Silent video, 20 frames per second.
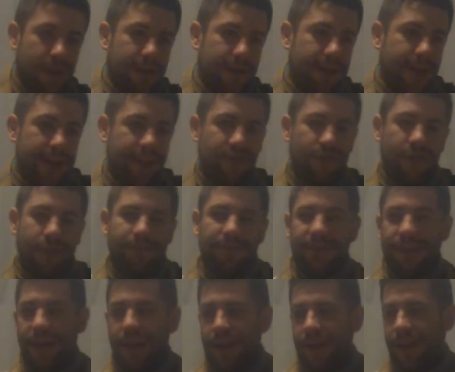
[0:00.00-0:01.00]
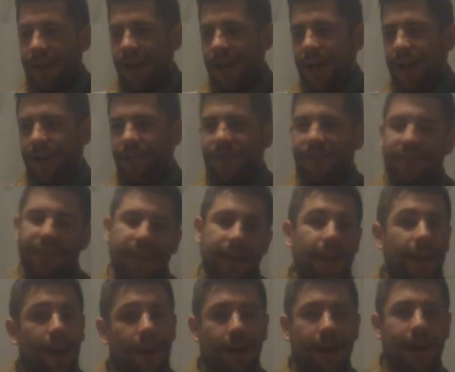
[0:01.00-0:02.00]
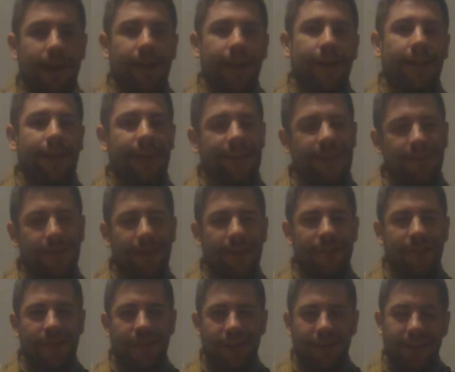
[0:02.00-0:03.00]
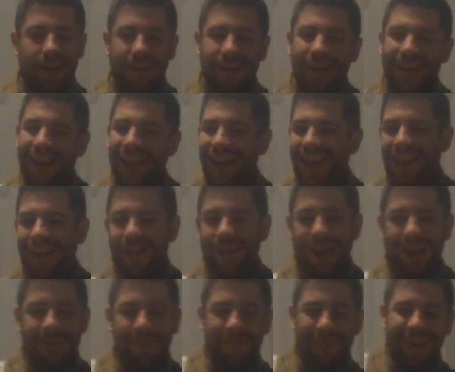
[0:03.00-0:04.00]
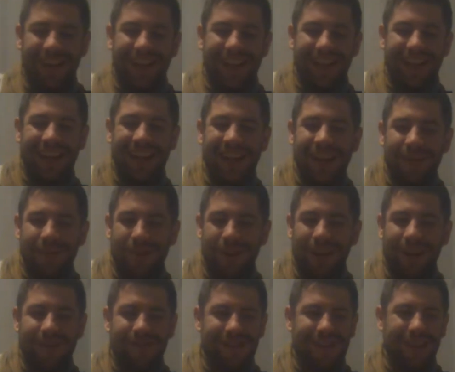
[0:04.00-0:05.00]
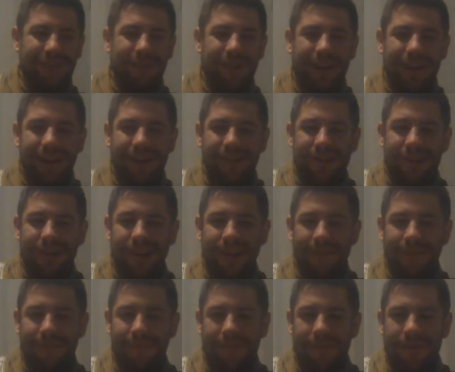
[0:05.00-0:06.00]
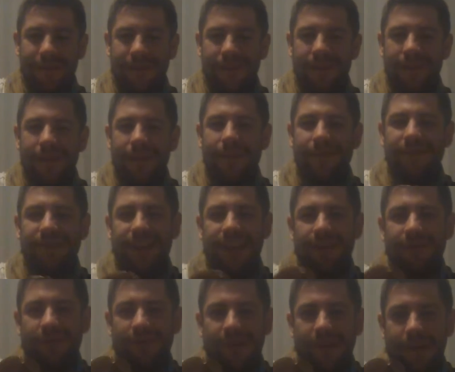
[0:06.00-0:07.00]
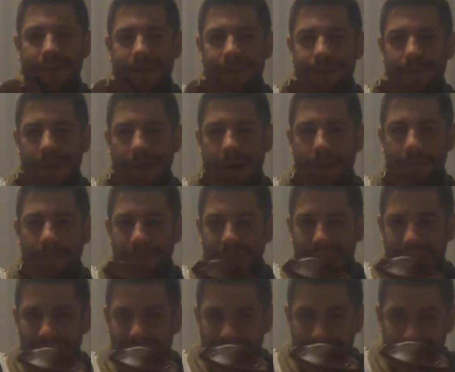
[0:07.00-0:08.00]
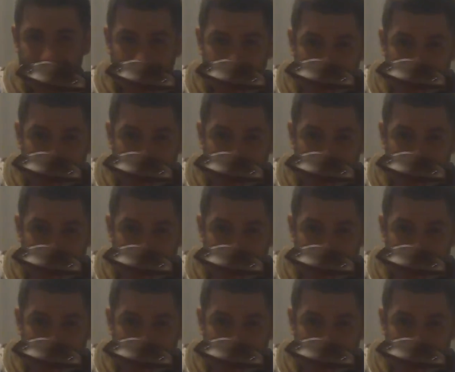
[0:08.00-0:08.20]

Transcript: Guy drops dead. And he's just like, "All right, nice to meet you." It's like a pretty interesting way to start off a conversation with someone. But yeah,